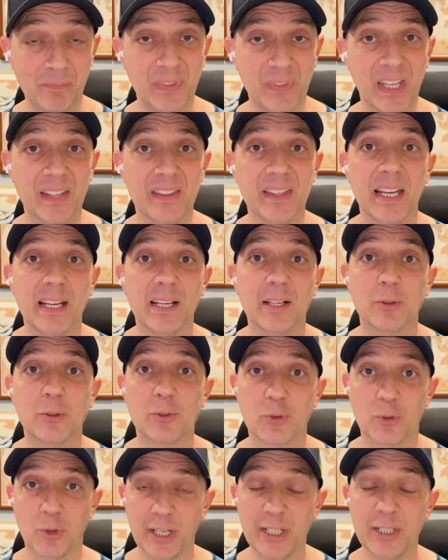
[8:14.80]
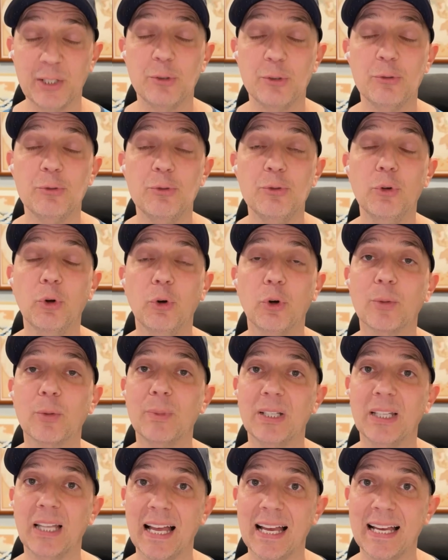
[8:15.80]
And they are trying to
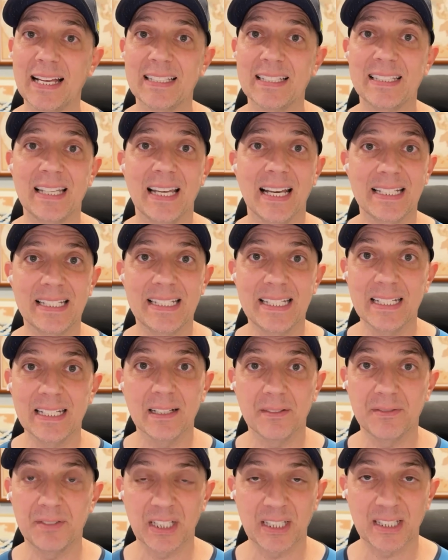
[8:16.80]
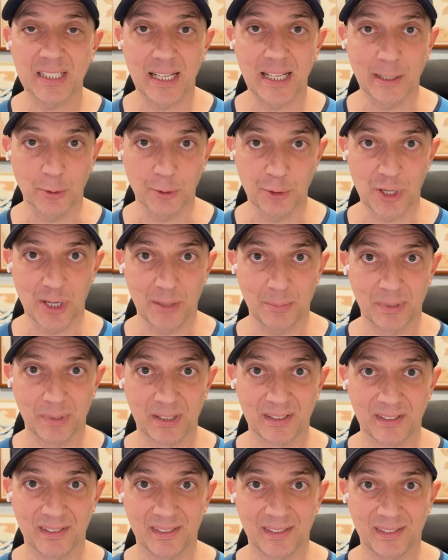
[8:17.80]
normalize the idea of dictatorship.
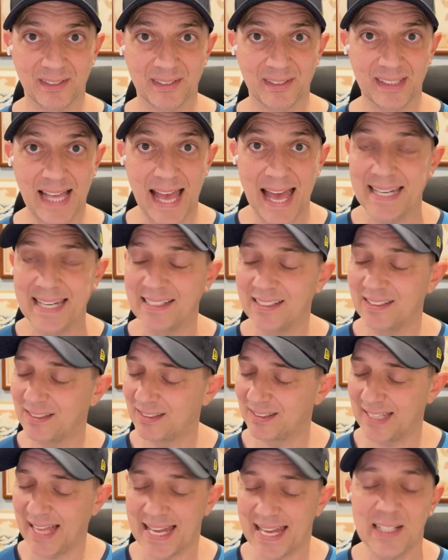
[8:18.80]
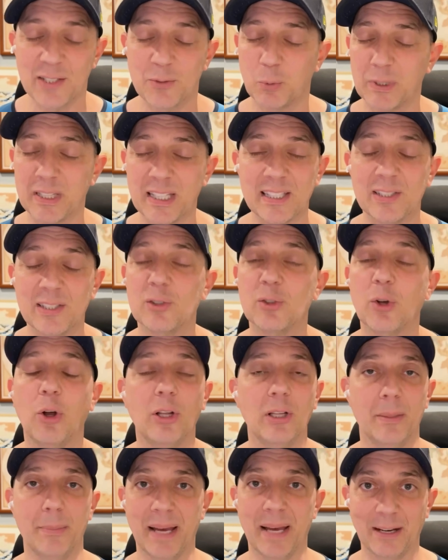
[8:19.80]
That is what this is
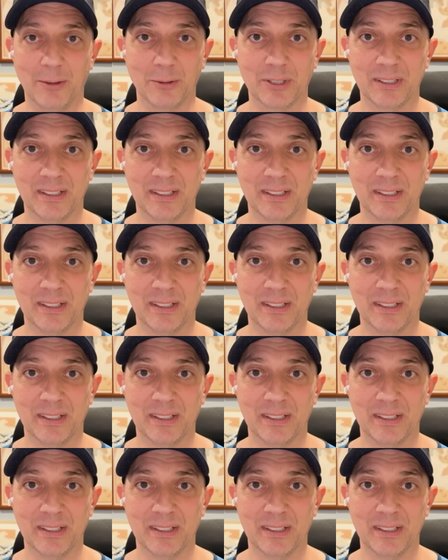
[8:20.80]
all about.